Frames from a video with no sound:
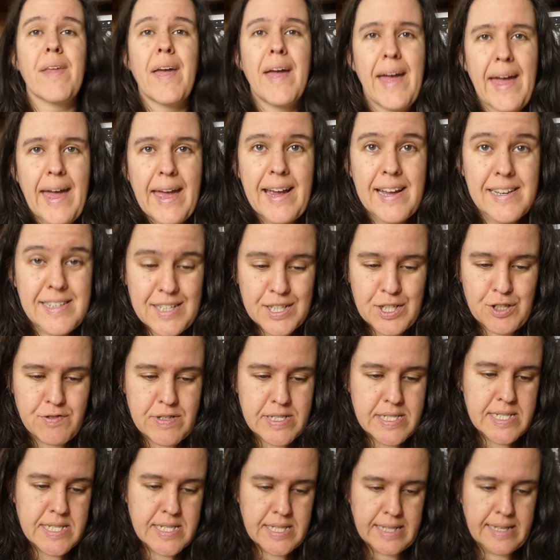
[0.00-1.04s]
Agatha
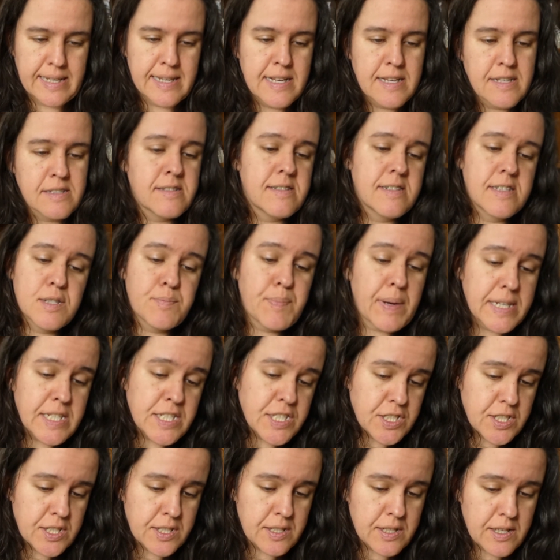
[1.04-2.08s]
Christie,
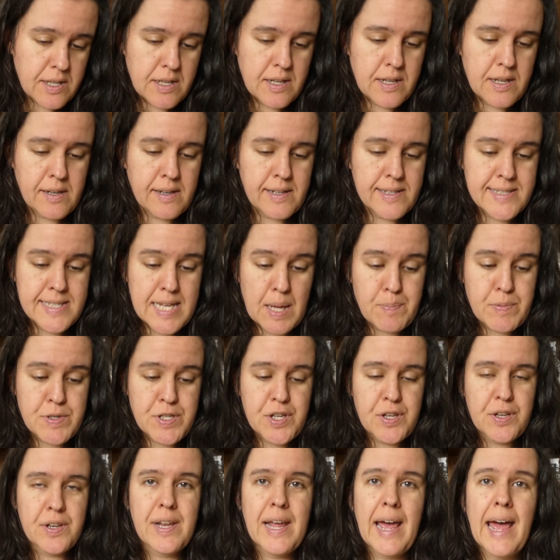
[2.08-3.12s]
Suspension,
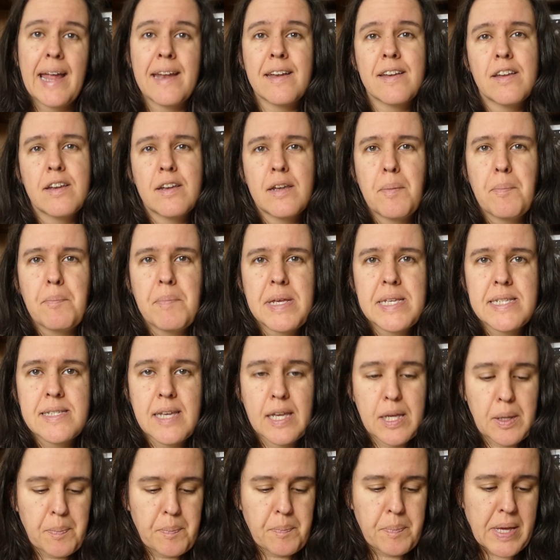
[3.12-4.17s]
Deception and the
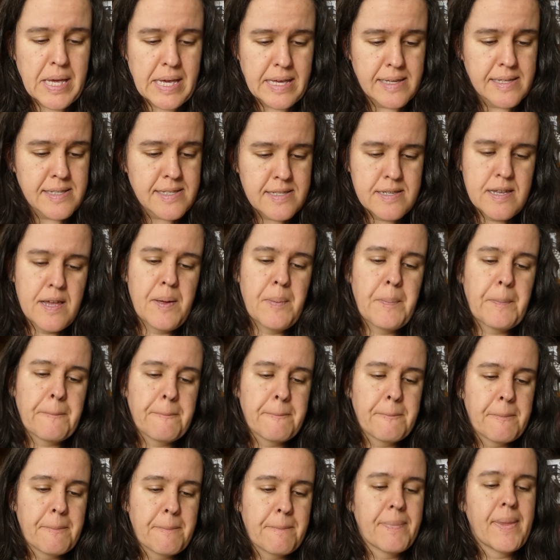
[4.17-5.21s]
Missing Piece.
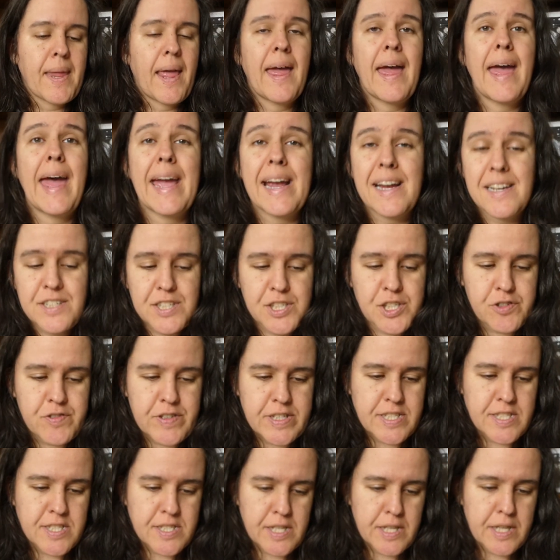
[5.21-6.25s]
Agatha
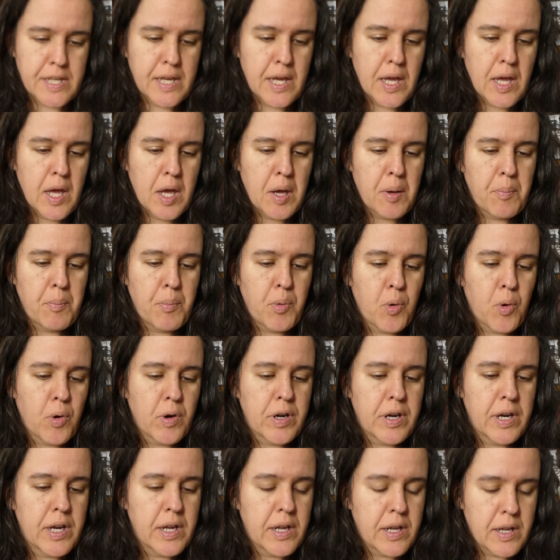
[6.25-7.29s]
Christie,
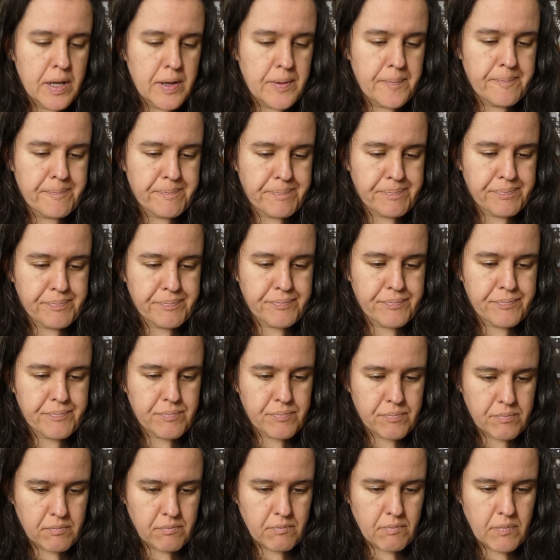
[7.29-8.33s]
born
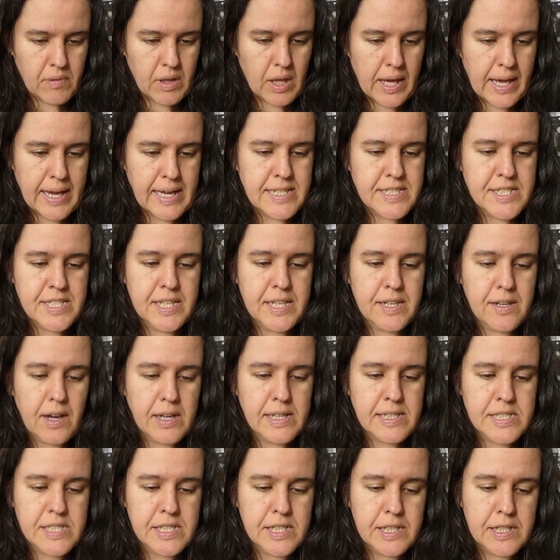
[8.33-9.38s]

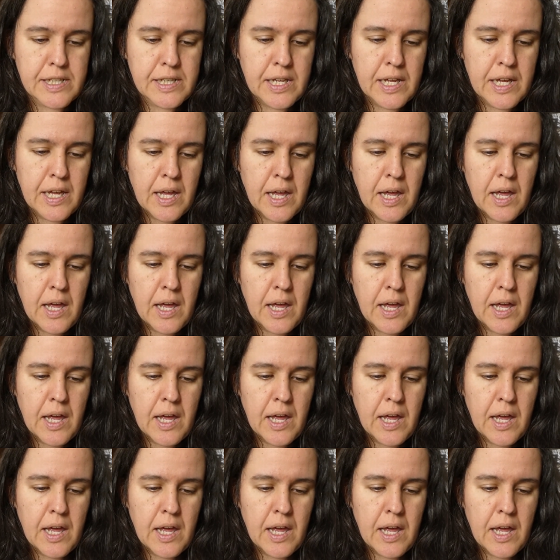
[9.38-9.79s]
1819